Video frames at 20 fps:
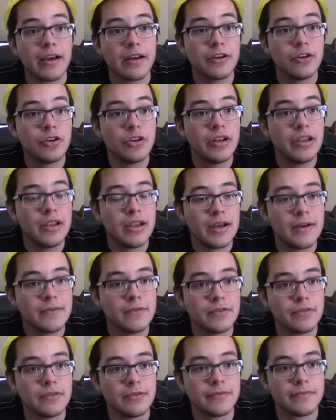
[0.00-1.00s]
good
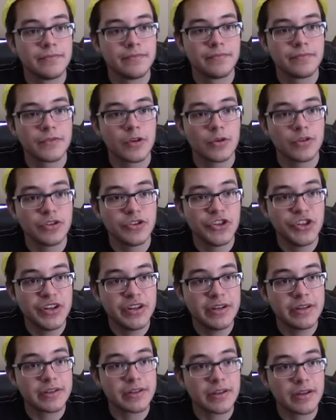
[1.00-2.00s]
level or
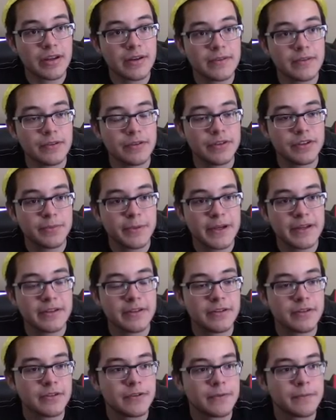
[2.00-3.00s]
genius level in
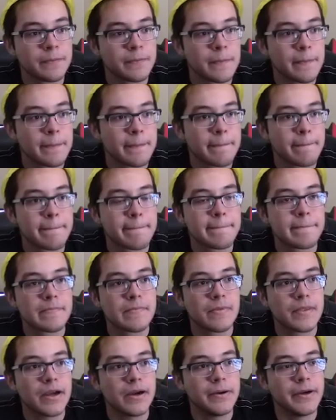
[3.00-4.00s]
Spanish.
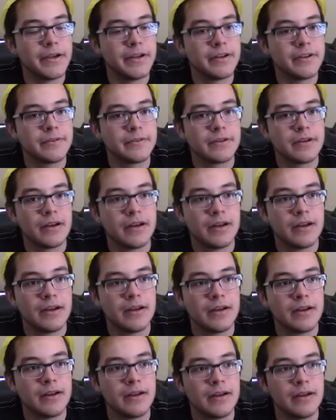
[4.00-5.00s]
All right.
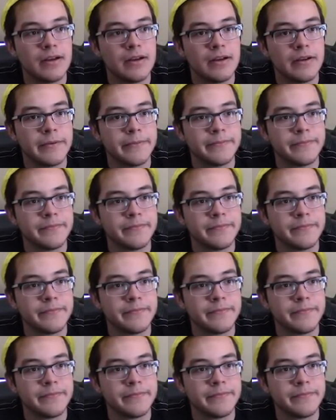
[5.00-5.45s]
Uh,